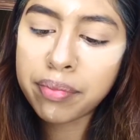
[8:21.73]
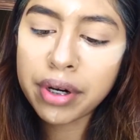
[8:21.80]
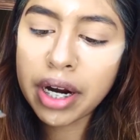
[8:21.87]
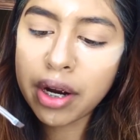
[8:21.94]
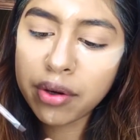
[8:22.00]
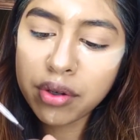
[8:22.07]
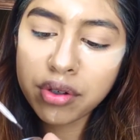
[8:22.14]

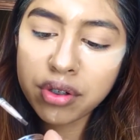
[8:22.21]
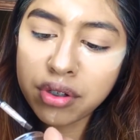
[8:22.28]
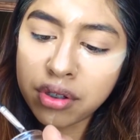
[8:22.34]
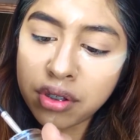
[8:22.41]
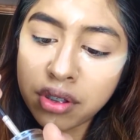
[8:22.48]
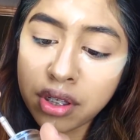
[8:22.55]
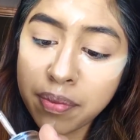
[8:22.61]
Brow, you
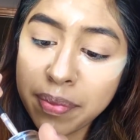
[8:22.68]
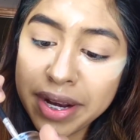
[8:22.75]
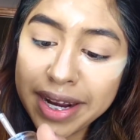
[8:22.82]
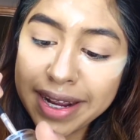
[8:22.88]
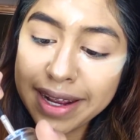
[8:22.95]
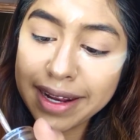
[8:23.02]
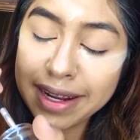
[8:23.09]
just dip it
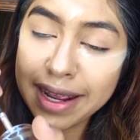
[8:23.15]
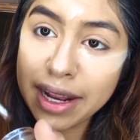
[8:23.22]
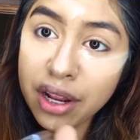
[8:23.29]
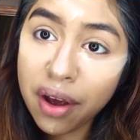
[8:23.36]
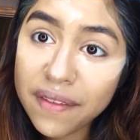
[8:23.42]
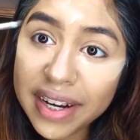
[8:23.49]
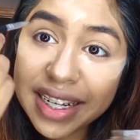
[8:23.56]
in and
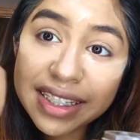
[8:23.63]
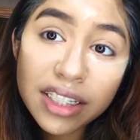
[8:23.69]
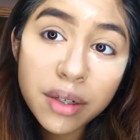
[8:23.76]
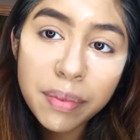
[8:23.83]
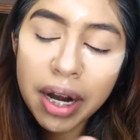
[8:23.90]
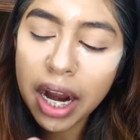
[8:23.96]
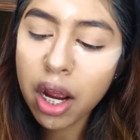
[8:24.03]
you have an
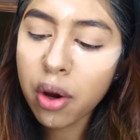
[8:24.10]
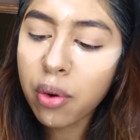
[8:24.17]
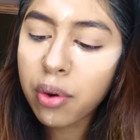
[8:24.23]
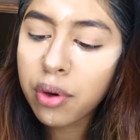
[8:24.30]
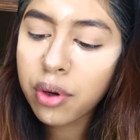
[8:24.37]
insta brow.